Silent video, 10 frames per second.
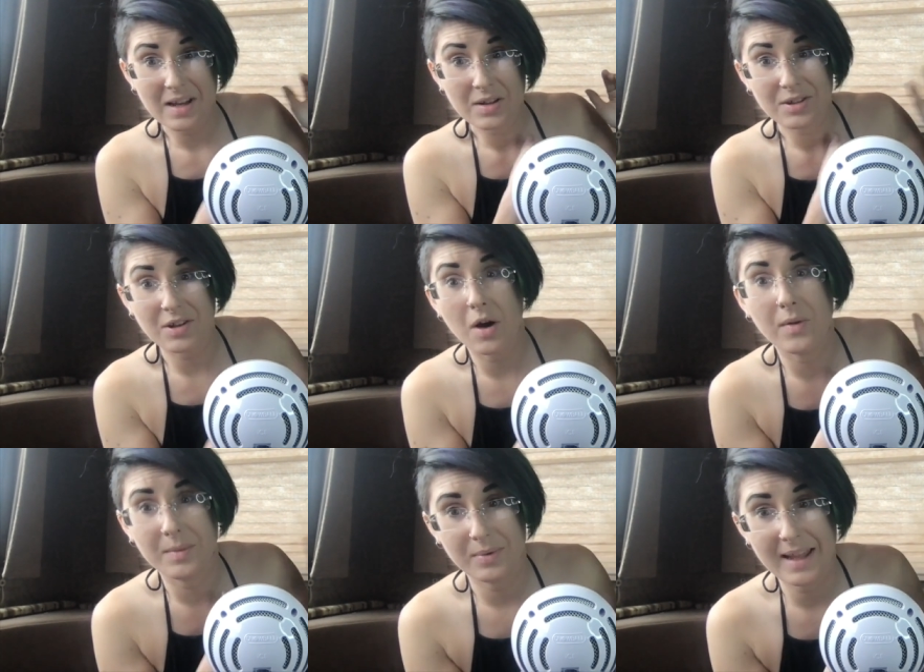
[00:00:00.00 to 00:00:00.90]
to go
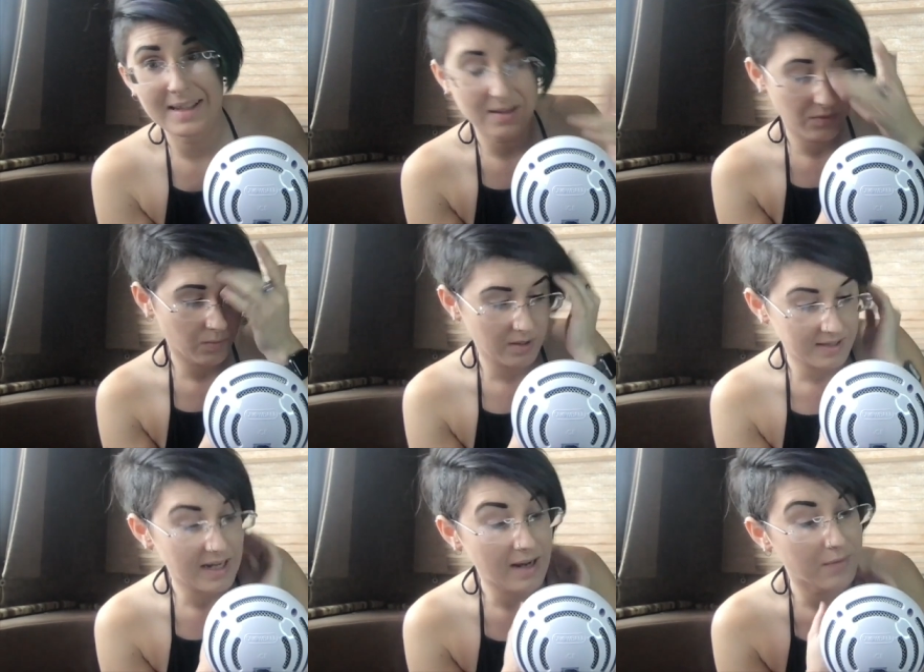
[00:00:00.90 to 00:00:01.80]
in place of the word
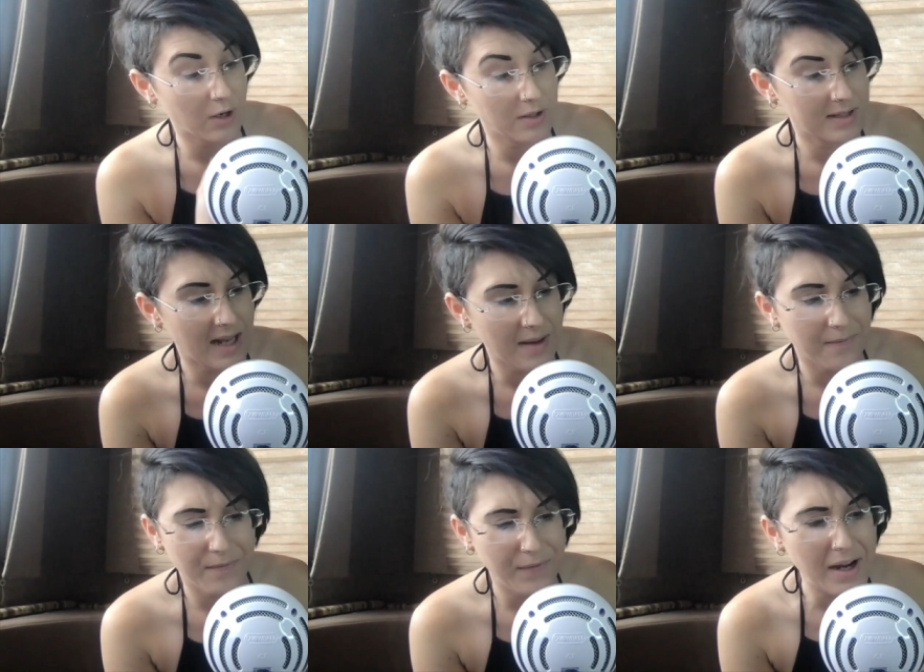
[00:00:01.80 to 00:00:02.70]
that I've heard that I am
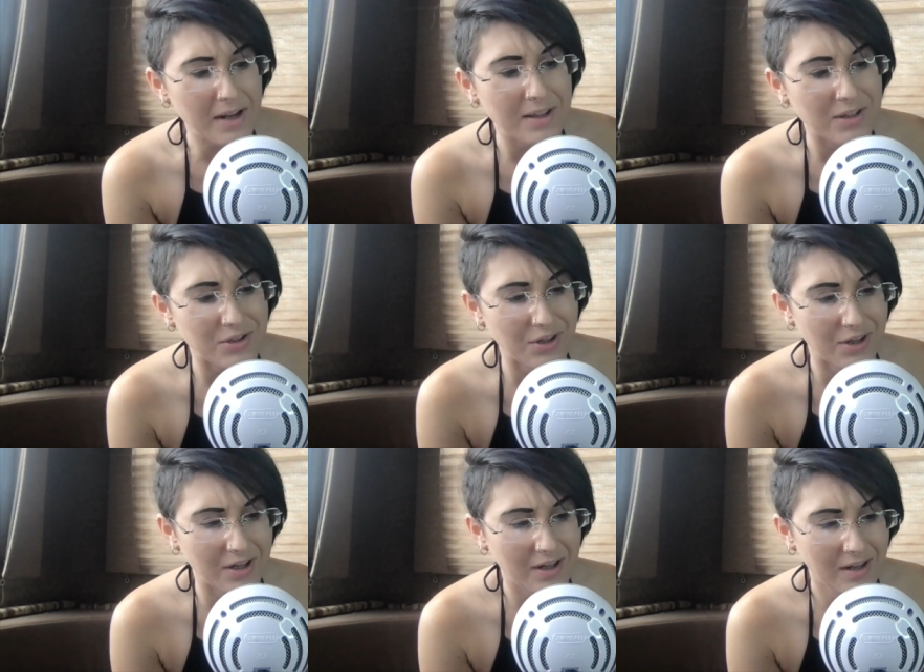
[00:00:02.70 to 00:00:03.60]
fairly
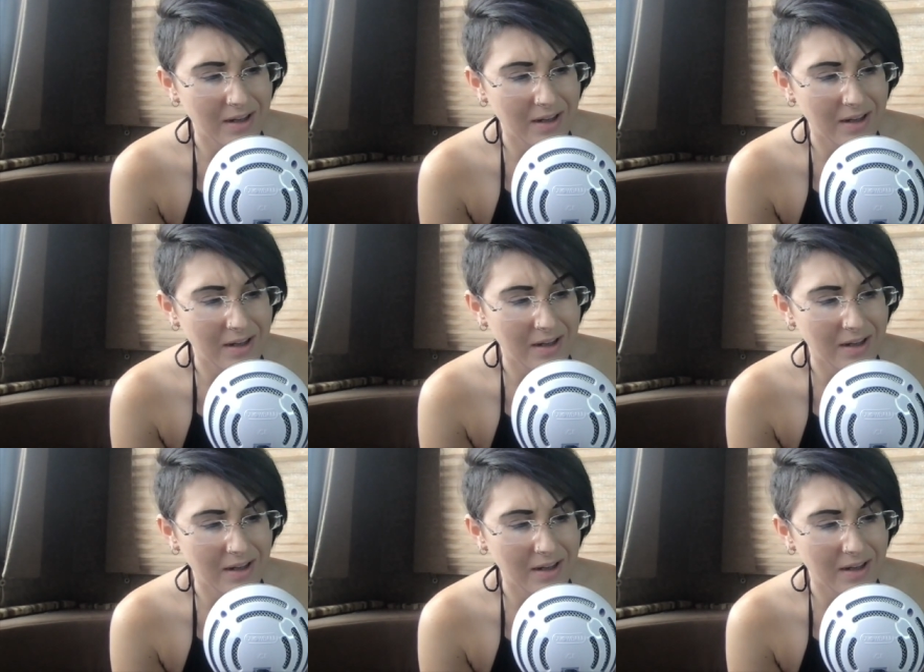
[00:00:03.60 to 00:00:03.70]
sure